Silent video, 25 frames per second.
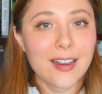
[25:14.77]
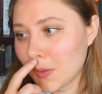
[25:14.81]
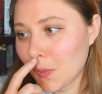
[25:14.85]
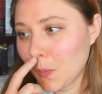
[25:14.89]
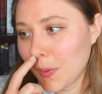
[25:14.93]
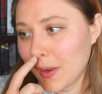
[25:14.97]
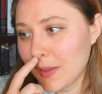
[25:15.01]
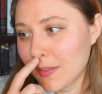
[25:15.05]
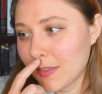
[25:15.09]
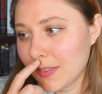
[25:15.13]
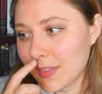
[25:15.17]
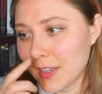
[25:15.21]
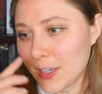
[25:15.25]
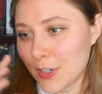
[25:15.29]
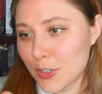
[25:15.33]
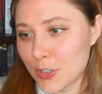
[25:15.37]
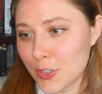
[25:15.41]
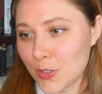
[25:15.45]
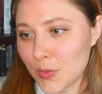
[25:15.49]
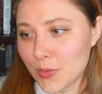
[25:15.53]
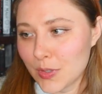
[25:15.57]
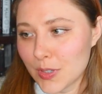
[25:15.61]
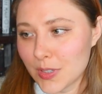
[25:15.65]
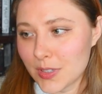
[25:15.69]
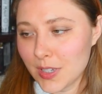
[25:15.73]
The way that they
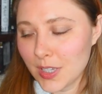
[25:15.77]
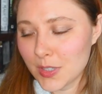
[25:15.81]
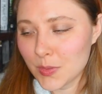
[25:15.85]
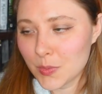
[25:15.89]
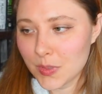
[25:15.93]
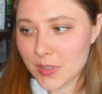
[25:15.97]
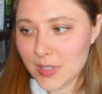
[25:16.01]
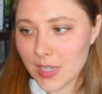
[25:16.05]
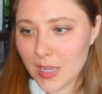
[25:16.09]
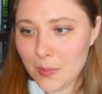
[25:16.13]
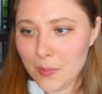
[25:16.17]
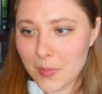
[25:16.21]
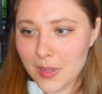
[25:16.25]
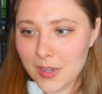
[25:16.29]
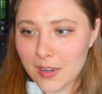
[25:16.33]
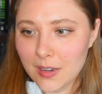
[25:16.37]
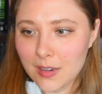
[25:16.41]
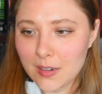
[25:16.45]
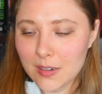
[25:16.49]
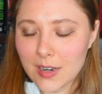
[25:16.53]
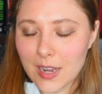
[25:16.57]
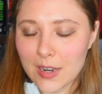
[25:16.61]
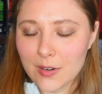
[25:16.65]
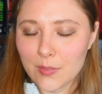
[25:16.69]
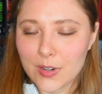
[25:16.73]
shoot the scenes with Daemon
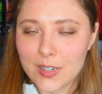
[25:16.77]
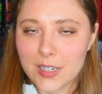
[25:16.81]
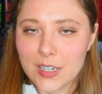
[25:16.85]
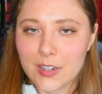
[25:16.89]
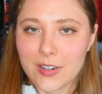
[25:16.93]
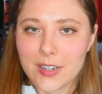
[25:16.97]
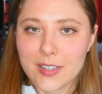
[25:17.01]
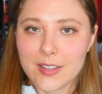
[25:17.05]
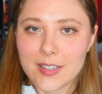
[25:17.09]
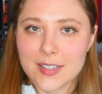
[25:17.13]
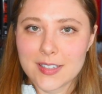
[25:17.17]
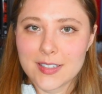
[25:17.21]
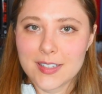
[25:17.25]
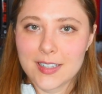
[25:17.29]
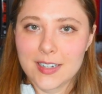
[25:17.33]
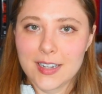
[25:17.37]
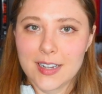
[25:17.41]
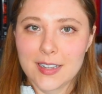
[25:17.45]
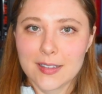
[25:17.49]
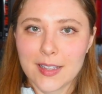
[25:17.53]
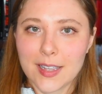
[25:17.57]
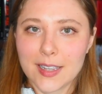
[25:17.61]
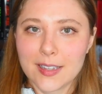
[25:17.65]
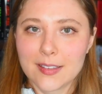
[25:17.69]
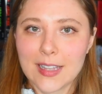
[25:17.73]
and Rhaenyra in the
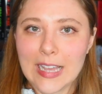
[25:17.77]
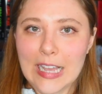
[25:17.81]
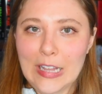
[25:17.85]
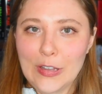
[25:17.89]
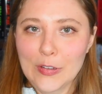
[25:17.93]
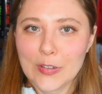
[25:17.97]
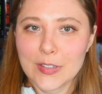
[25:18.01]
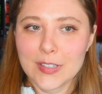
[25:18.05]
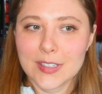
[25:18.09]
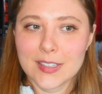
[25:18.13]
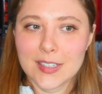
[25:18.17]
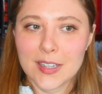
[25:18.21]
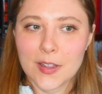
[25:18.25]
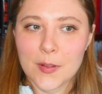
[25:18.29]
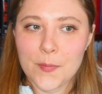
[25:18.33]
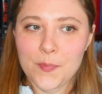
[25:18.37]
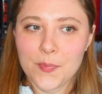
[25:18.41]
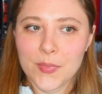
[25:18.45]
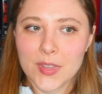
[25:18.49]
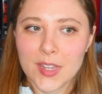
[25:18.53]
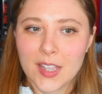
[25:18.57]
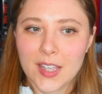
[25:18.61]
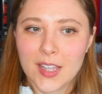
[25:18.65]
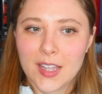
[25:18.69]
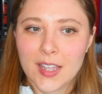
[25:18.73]
city, like that looks
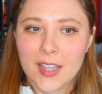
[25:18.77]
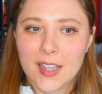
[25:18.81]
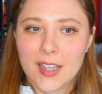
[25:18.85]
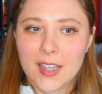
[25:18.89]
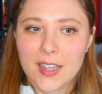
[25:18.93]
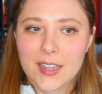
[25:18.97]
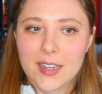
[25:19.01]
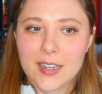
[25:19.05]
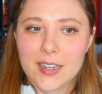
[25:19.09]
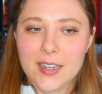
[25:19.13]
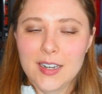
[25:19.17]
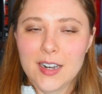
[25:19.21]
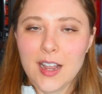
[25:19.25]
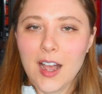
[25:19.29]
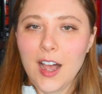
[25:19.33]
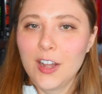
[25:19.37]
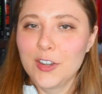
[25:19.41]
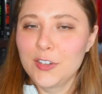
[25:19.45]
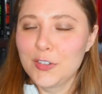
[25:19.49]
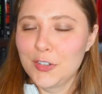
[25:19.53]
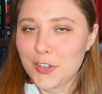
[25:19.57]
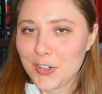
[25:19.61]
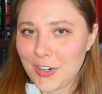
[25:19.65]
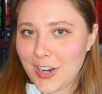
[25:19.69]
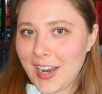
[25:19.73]

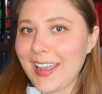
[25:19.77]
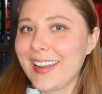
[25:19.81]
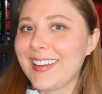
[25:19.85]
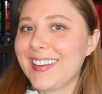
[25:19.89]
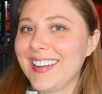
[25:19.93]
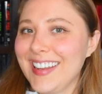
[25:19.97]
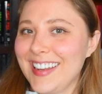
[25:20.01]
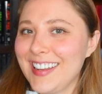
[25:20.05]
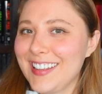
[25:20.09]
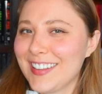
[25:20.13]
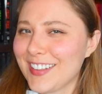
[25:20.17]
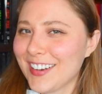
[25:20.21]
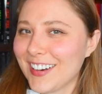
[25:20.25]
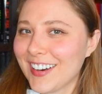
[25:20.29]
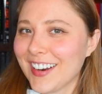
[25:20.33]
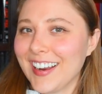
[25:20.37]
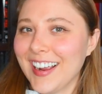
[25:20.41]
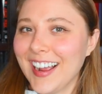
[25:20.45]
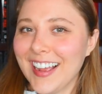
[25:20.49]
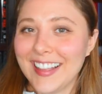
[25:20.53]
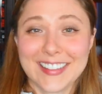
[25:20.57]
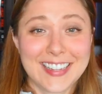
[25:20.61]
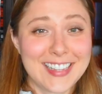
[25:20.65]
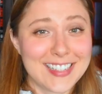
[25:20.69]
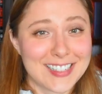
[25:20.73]
not great either,
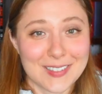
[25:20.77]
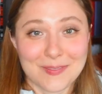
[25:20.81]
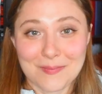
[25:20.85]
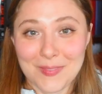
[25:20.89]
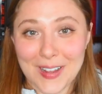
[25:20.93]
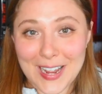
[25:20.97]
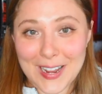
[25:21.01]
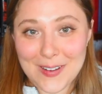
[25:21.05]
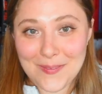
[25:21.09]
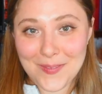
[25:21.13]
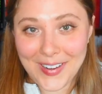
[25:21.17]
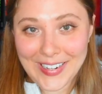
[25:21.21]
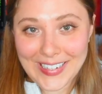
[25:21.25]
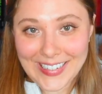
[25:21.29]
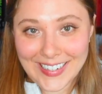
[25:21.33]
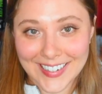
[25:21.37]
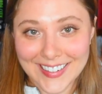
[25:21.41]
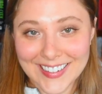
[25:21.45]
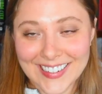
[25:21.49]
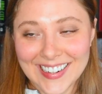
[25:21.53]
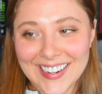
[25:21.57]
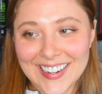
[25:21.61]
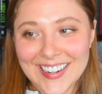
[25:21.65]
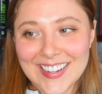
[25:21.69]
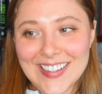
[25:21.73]
at least in my
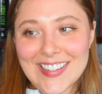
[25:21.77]
opinion.